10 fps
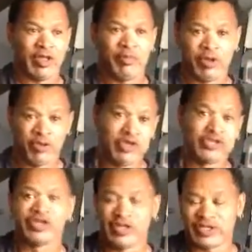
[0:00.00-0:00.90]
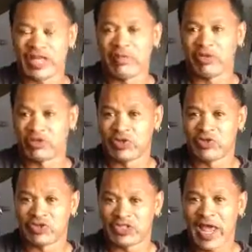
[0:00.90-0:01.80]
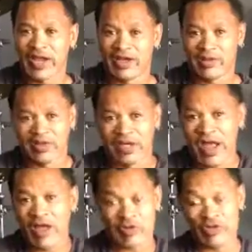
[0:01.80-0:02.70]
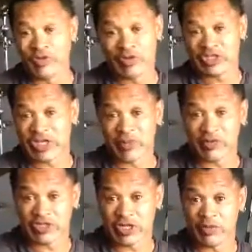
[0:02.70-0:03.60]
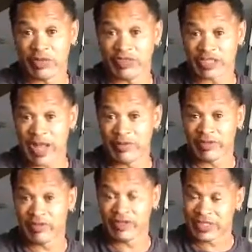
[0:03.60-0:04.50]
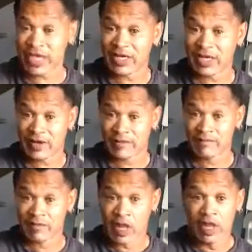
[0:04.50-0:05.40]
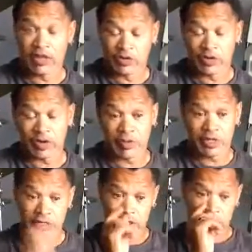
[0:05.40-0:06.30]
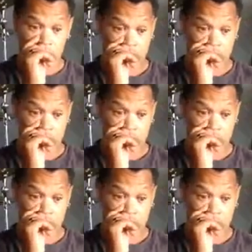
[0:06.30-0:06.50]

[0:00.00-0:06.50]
But originally the Sabbath was on a Saturday, but now we celebrate the Sabbath on a Sunday. You know what I mean?